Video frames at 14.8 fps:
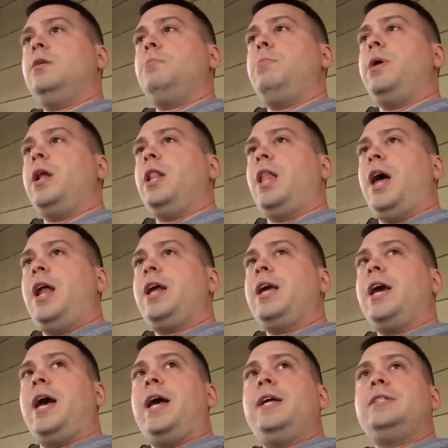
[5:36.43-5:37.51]
but a lot of
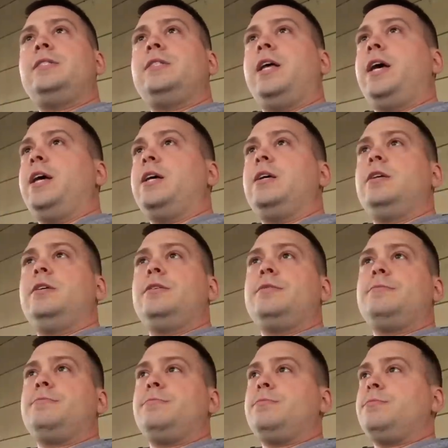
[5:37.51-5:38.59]
guys like
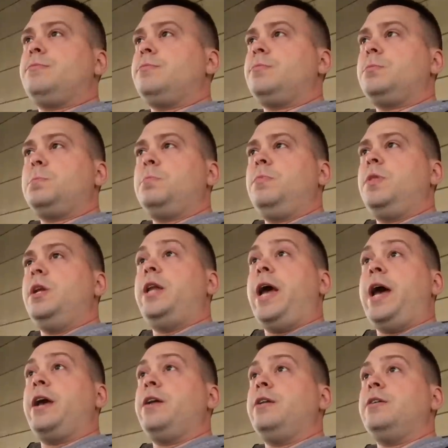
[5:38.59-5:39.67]
the
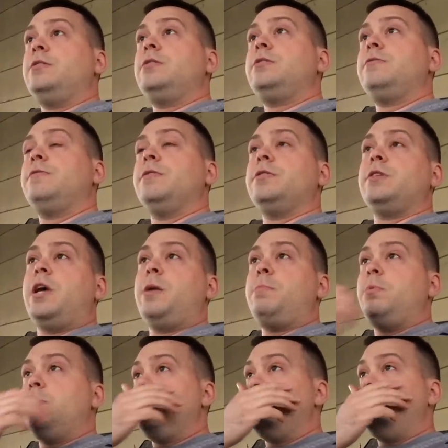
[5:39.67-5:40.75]
Dagners, for
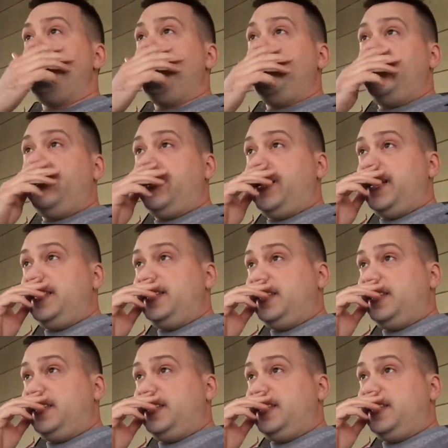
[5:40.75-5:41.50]
example, when uh,